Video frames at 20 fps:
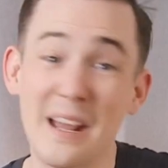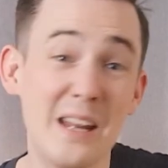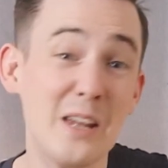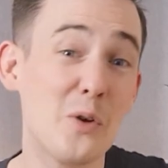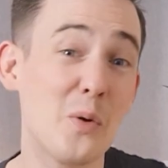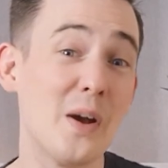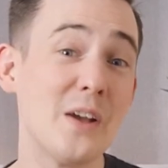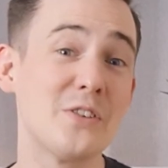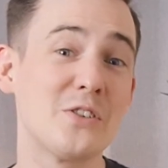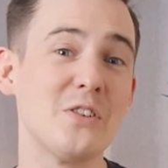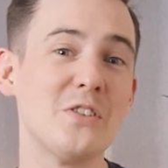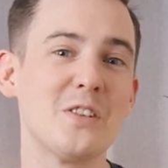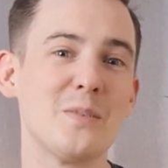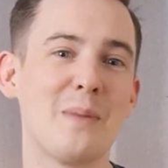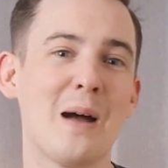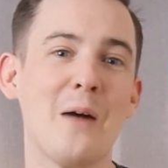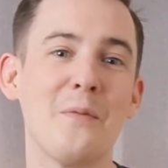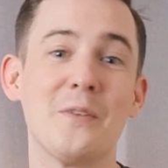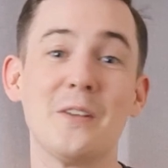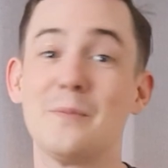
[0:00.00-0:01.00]
any questions
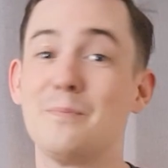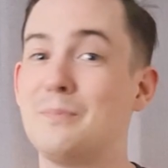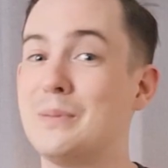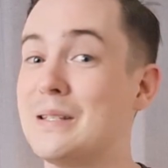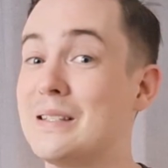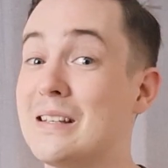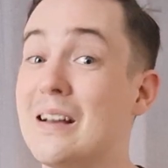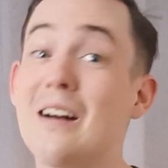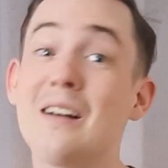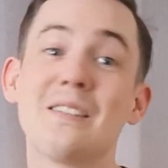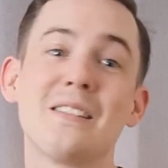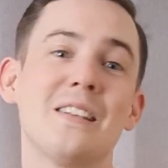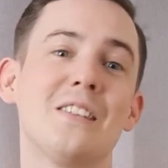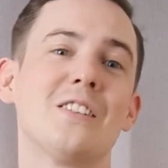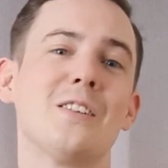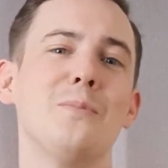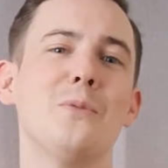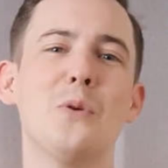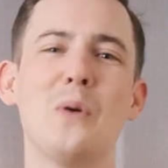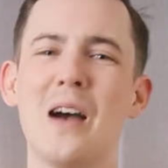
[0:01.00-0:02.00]
about this bizarre
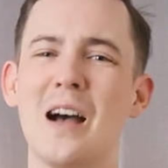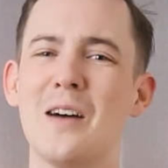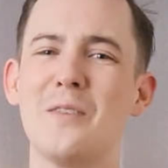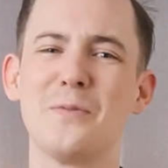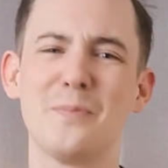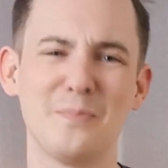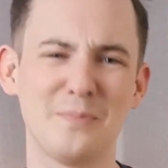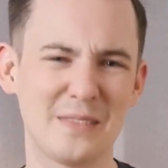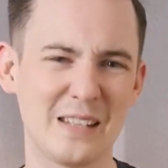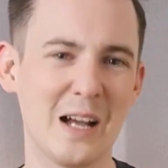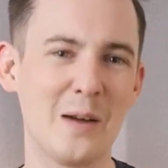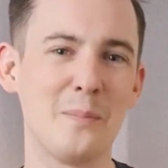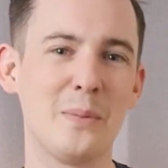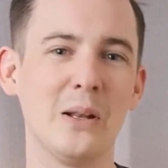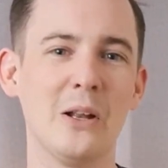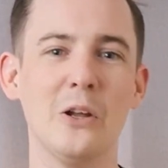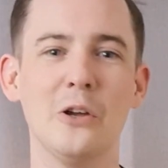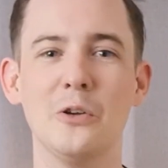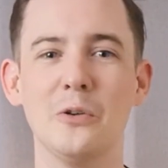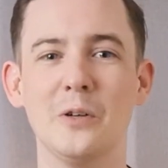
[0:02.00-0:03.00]
system you have down
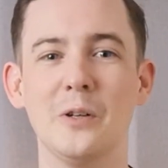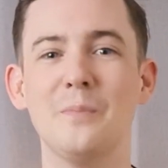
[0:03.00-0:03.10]
below